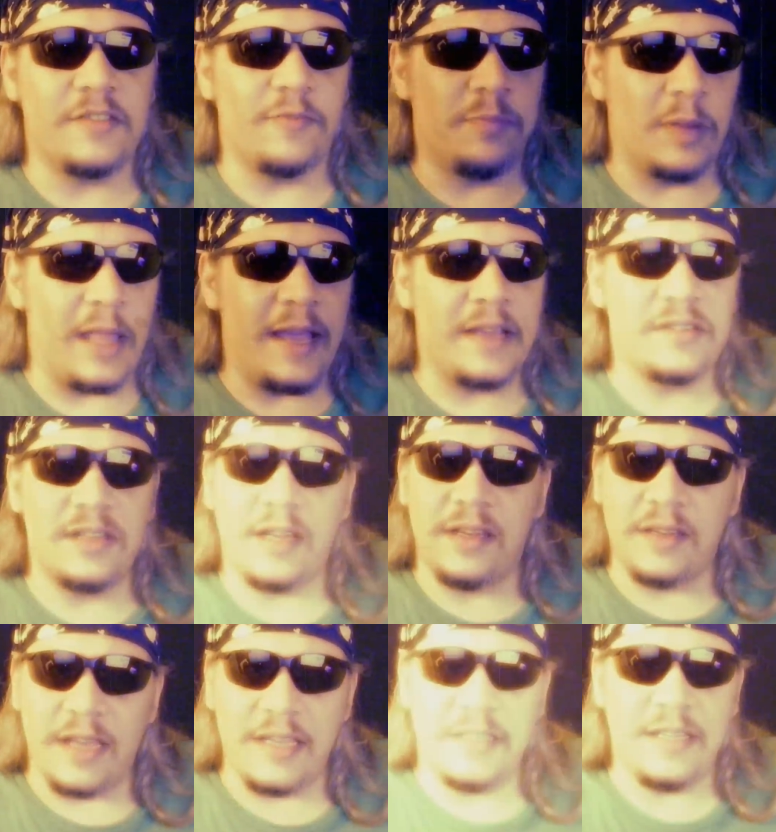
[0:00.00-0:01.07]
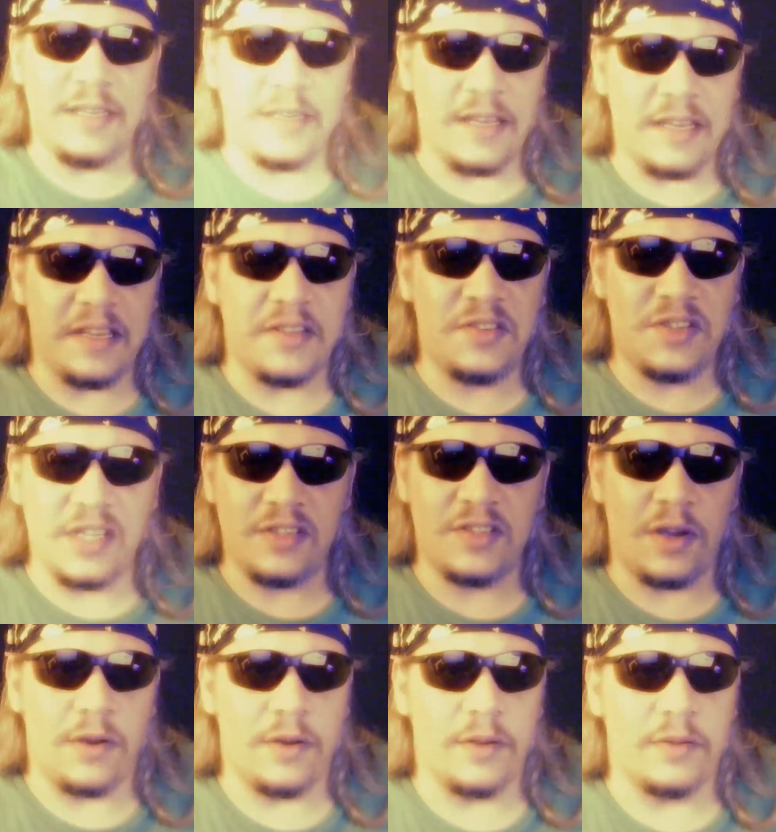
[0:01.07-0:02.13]
of blacks in a
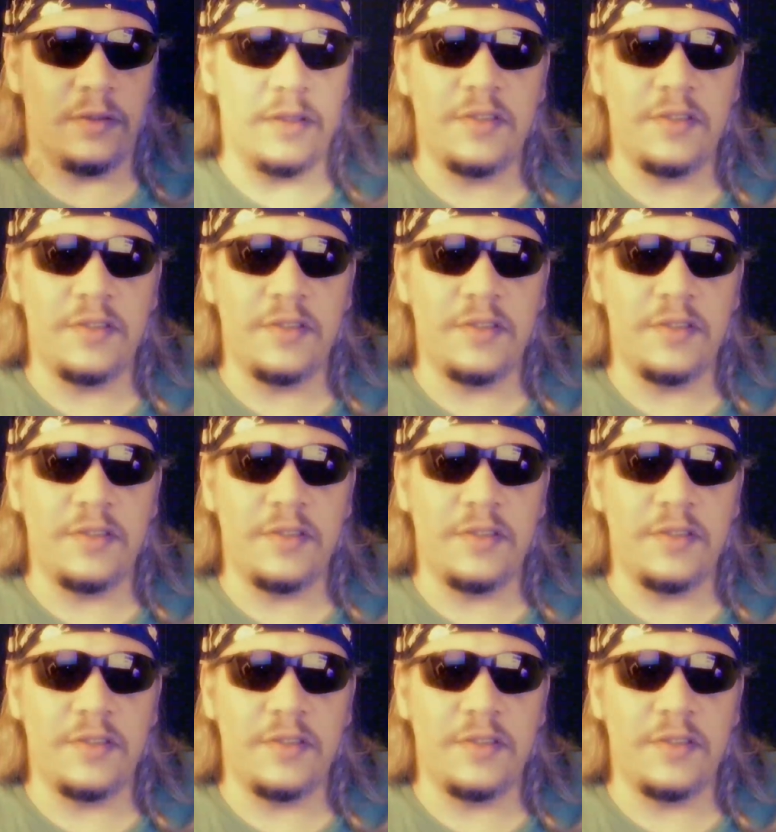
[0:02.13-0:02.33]
1996 article,